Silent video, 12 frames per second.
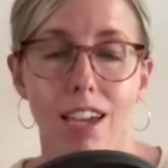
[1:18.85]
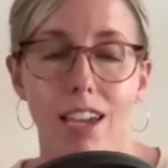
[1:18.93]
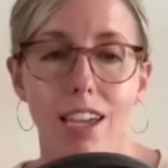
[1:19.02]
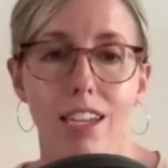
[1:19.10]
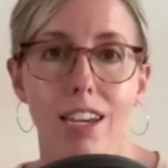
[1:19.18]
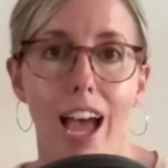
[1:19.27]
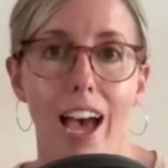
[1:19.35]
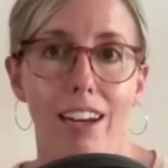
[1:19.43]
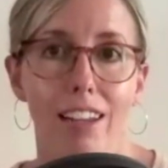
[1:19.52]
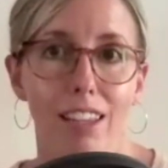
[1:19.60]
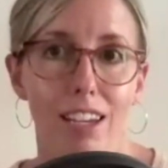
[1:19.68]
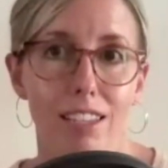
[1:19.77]
in
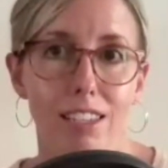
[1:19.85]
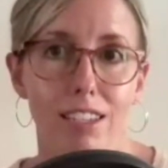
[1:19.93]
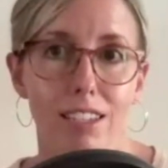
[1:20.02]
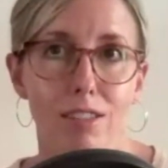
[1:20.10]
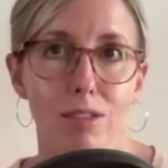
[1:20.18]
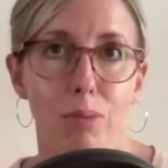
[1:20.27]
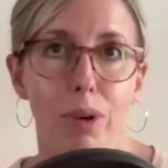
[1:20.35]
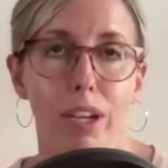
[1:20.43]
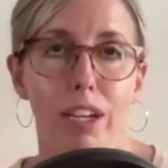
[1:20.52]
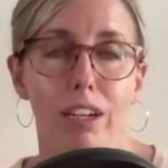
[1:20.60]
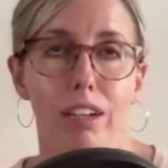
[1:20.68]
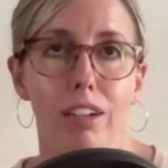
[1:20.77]
adolescence
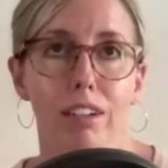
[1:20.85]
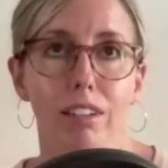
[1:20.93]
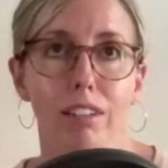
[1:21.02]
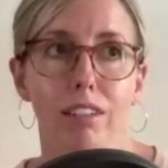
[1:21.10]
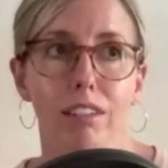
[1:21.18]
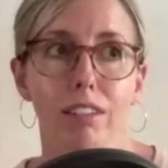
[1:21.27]
where